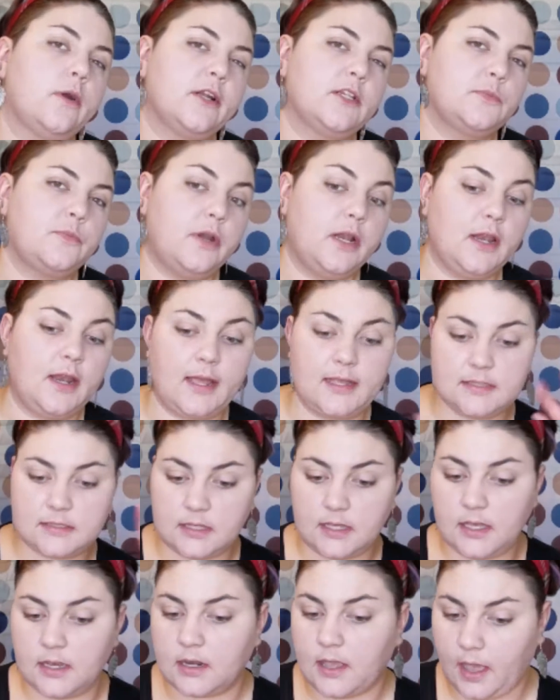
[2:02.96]
works pretty
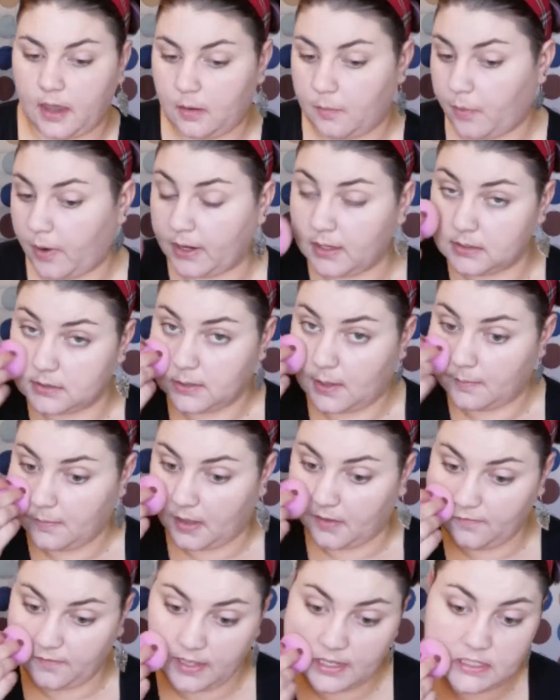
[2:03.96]
nicely and kind of brightens up
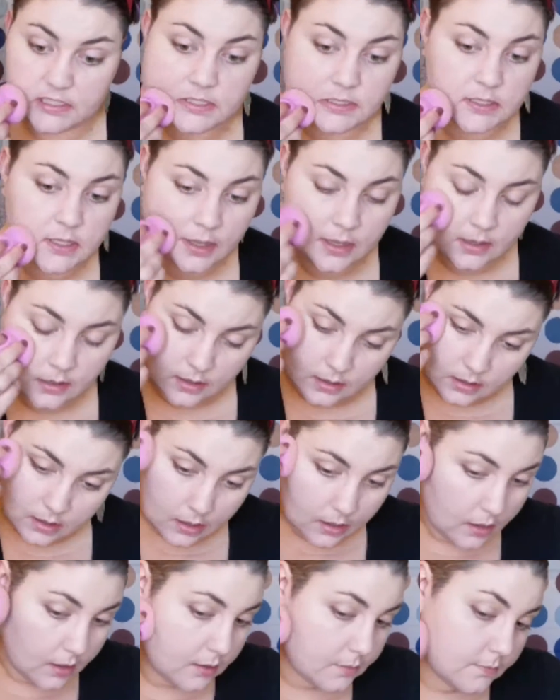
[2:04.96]
my face.
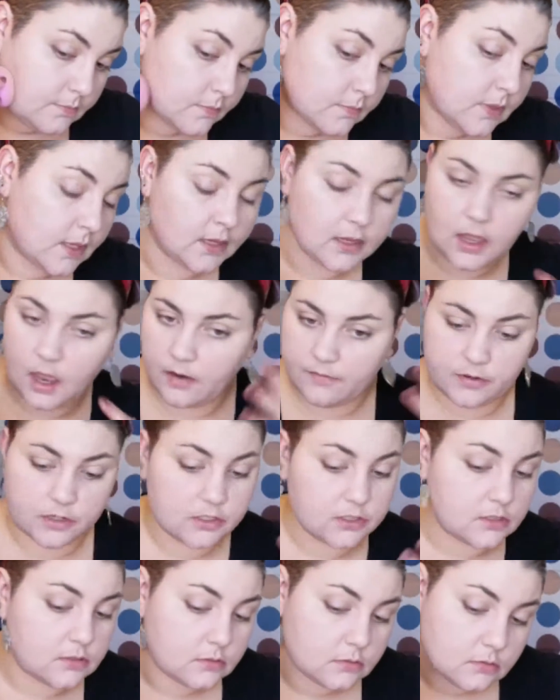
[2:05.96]
It
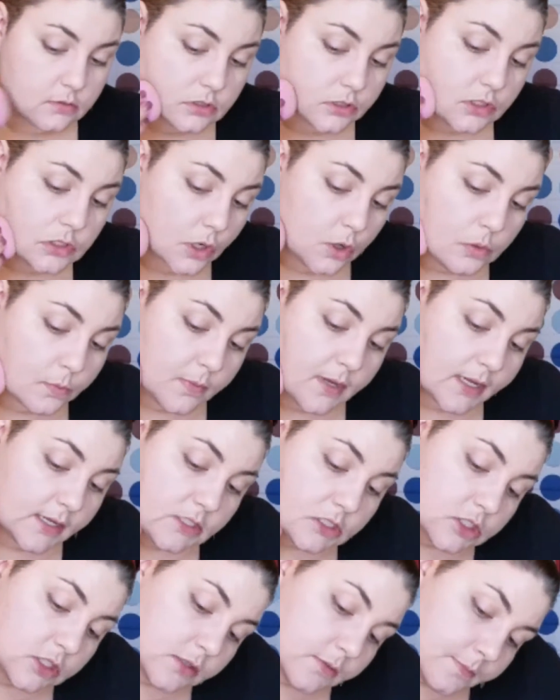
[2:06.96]
covers so
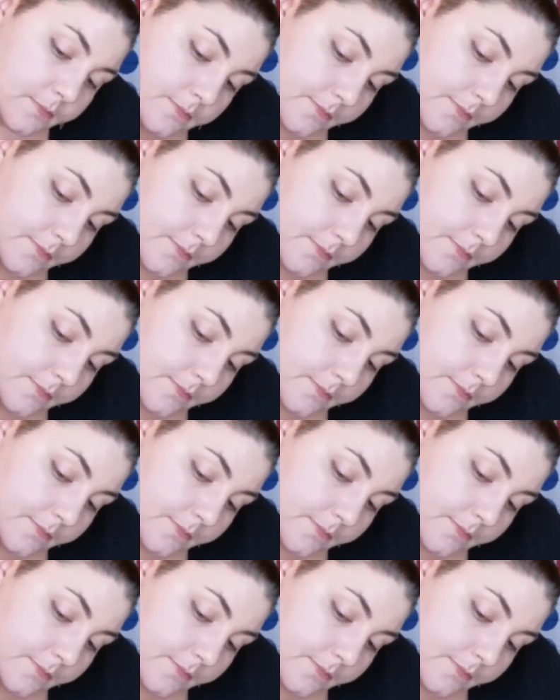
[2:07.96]
much.